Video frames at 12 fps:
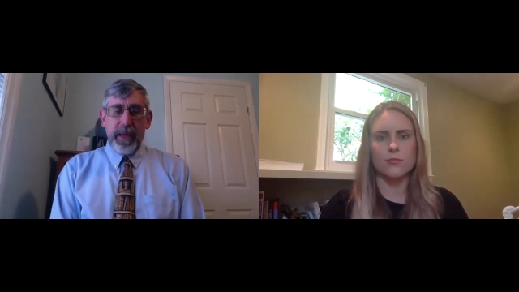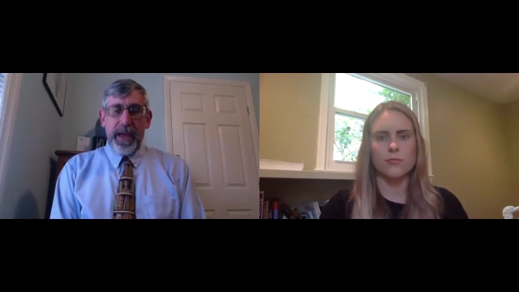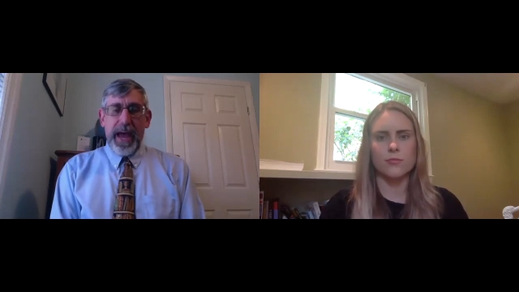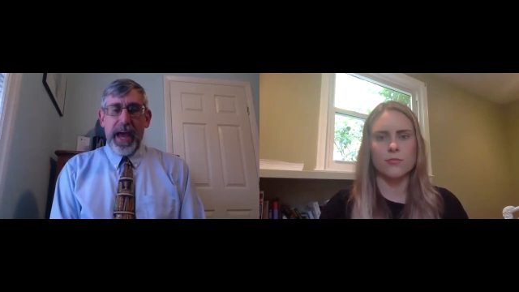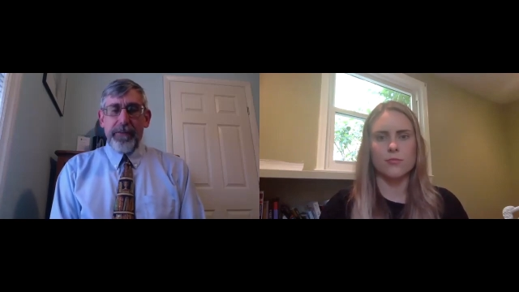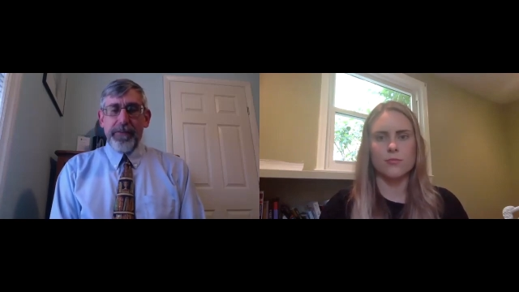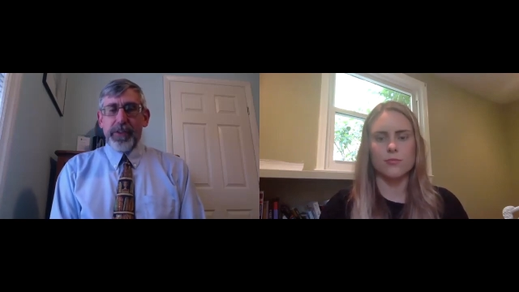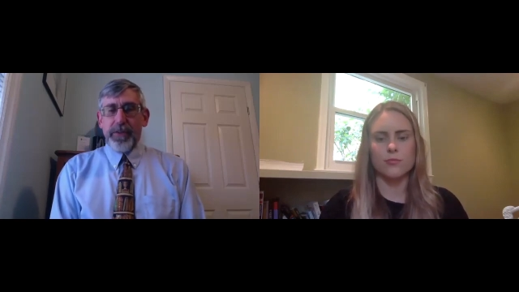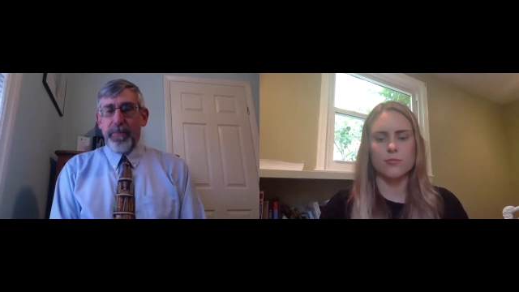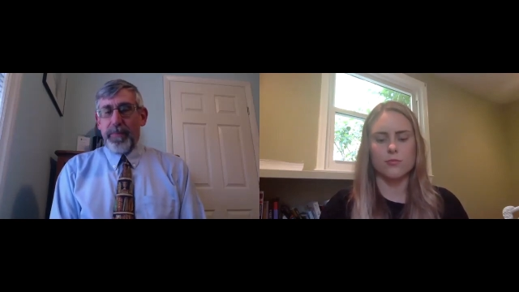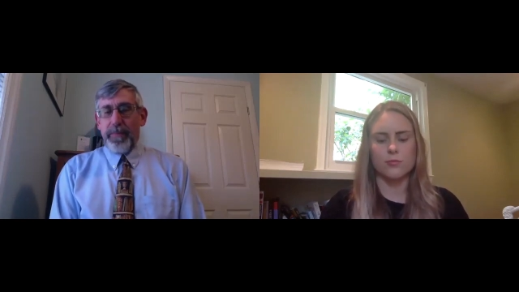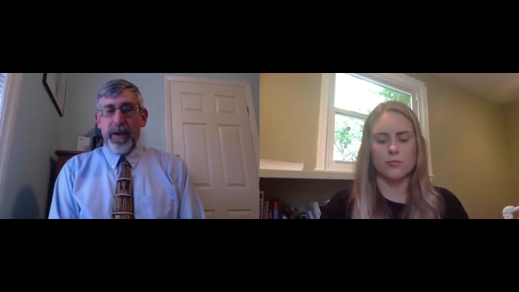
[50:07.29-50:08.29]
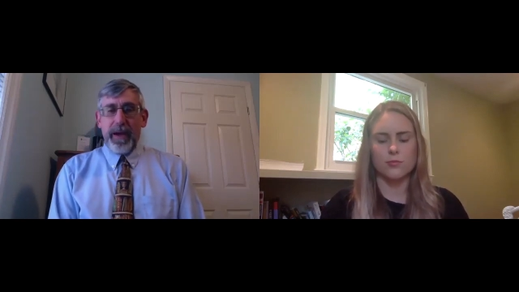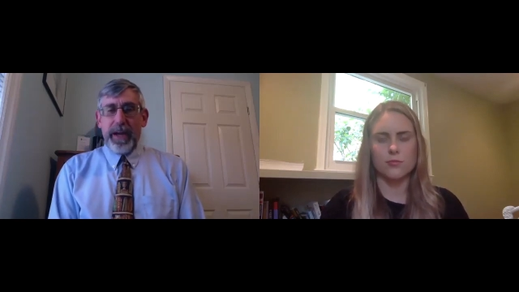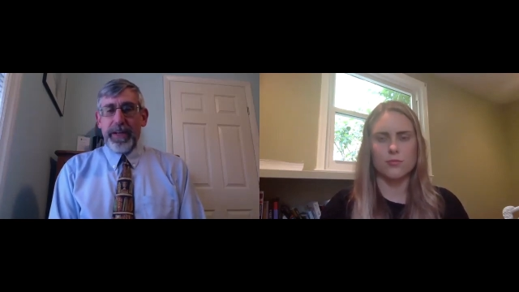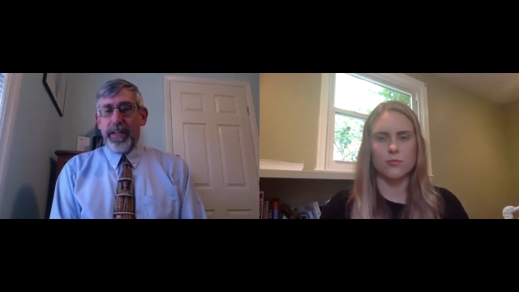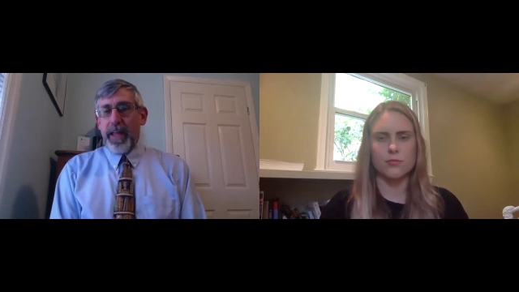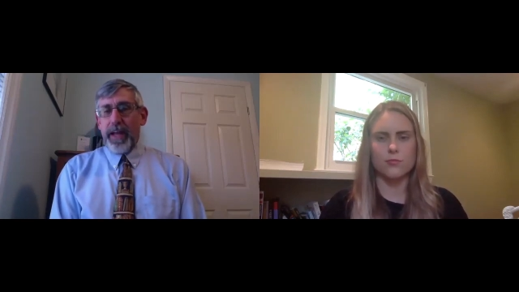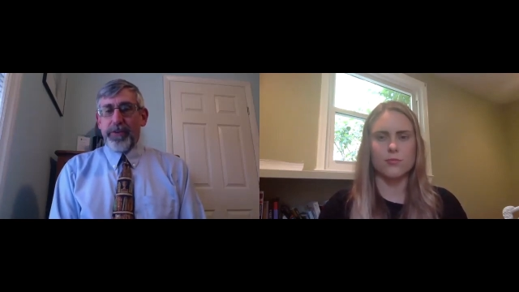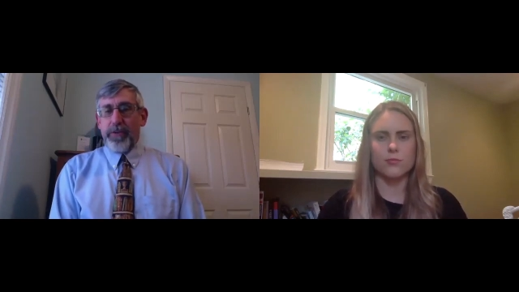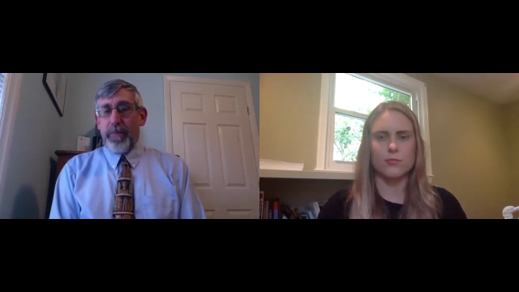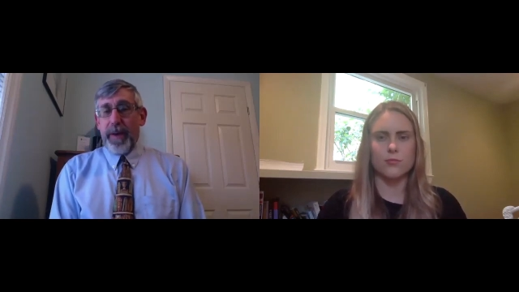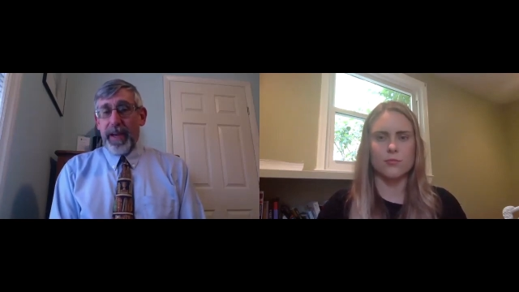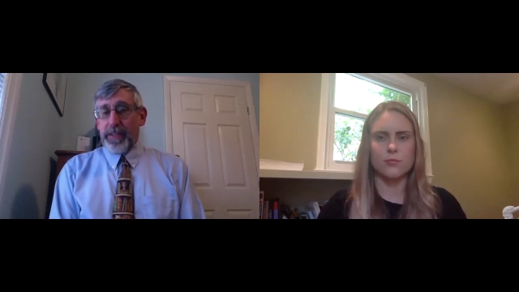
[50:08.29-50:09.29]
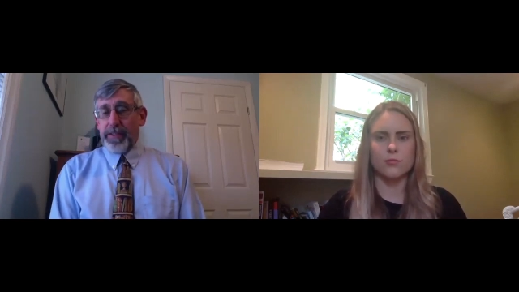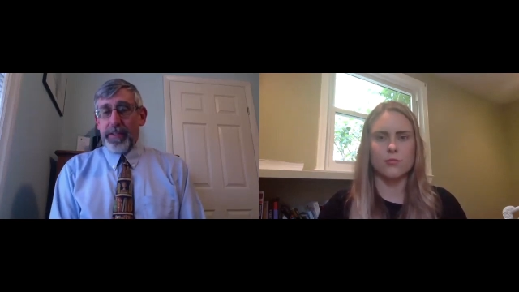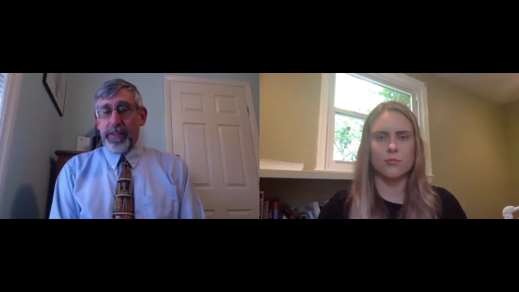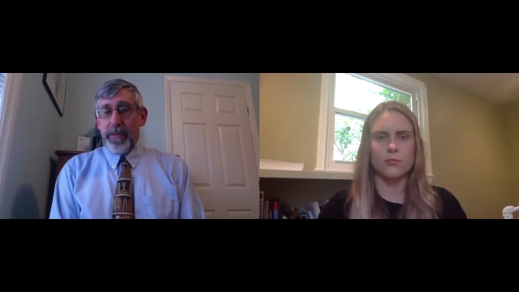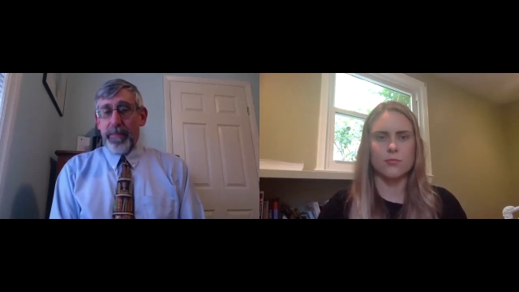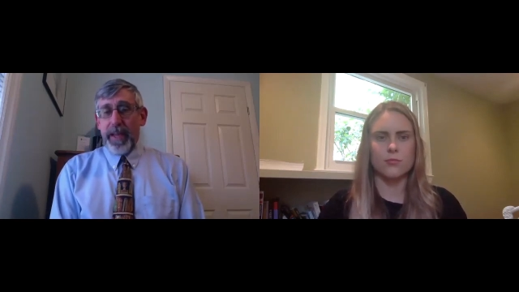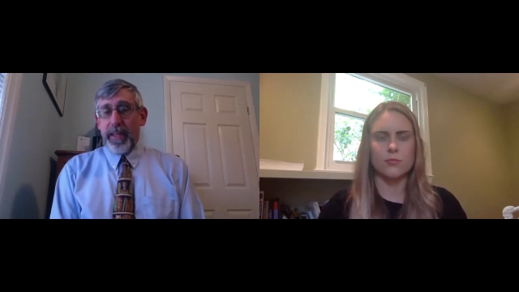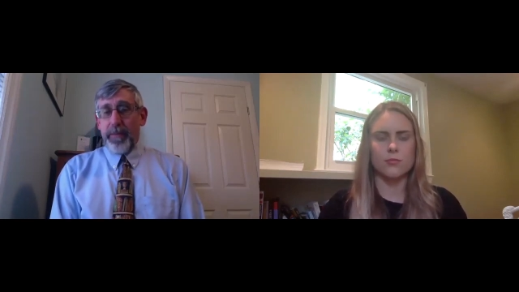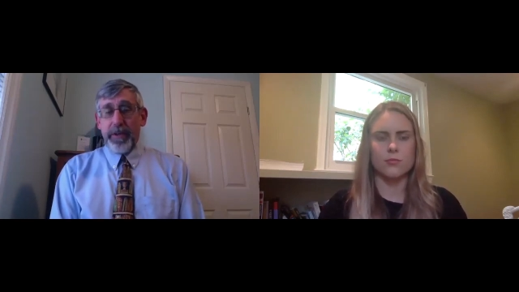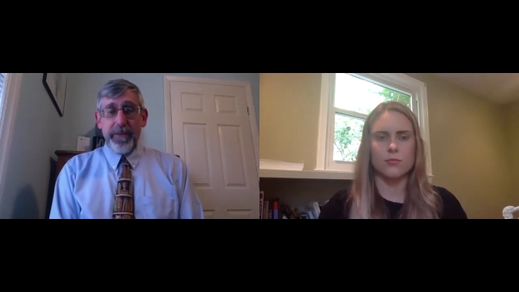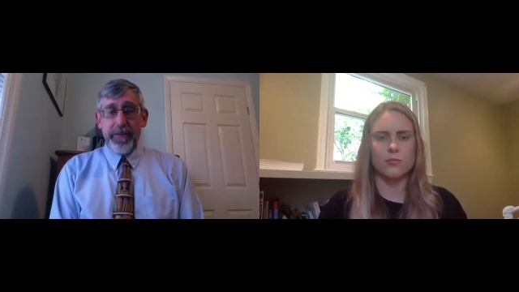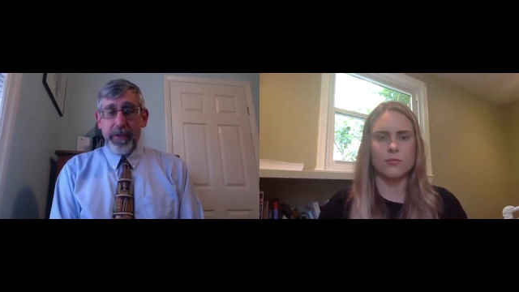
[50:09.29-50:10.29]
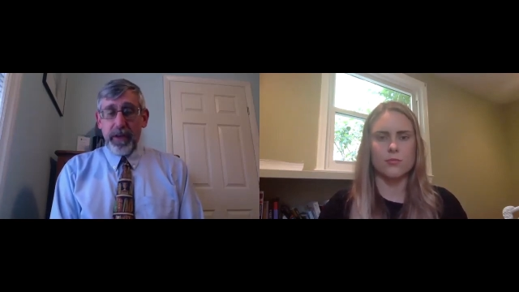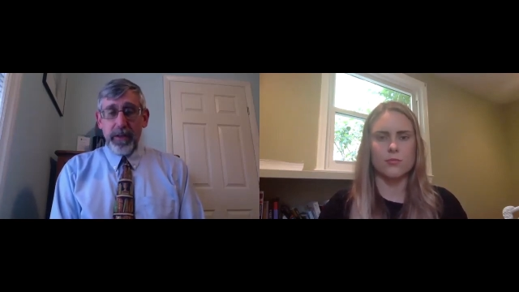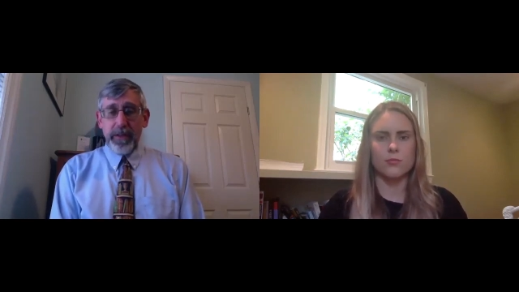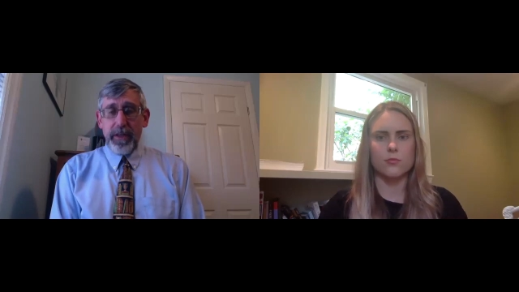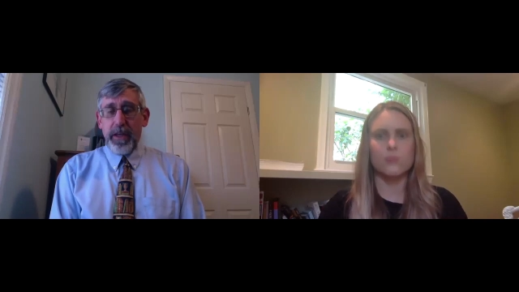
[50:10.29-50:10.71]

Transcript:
Speaker 1: have some ideological biases that made that more difficult,